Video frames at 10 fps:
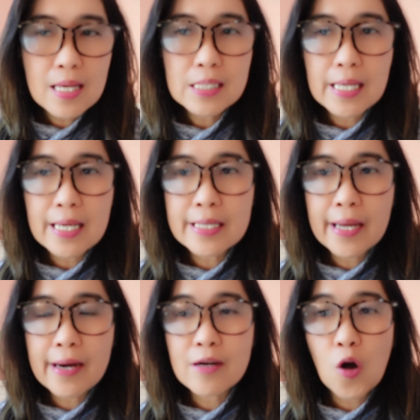take
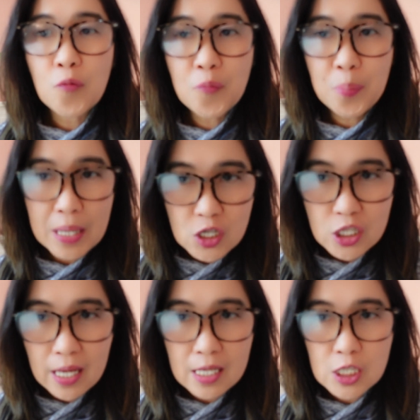care of
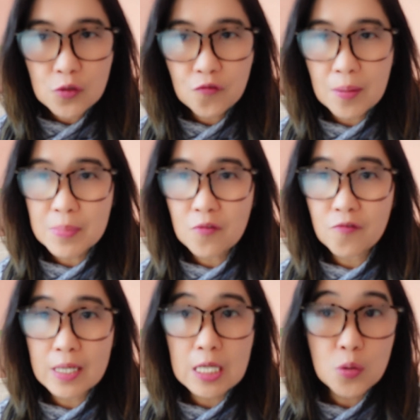patients from
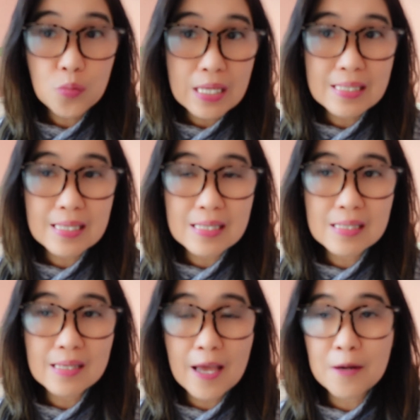different
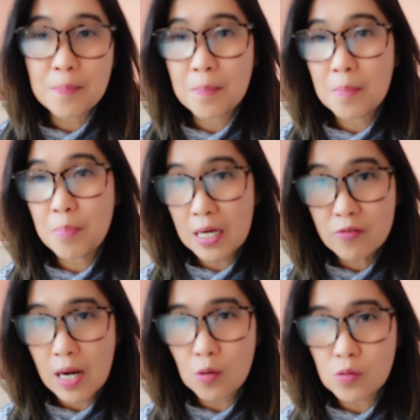races and
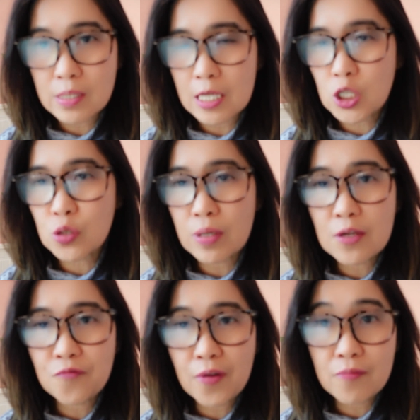backgrounds. It's
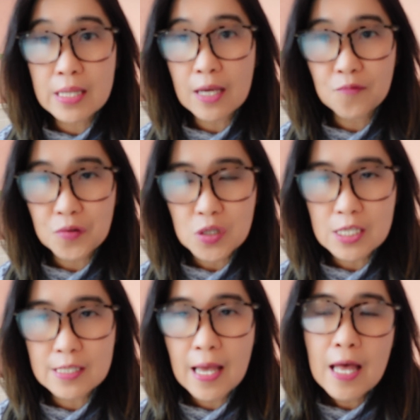really very diverse,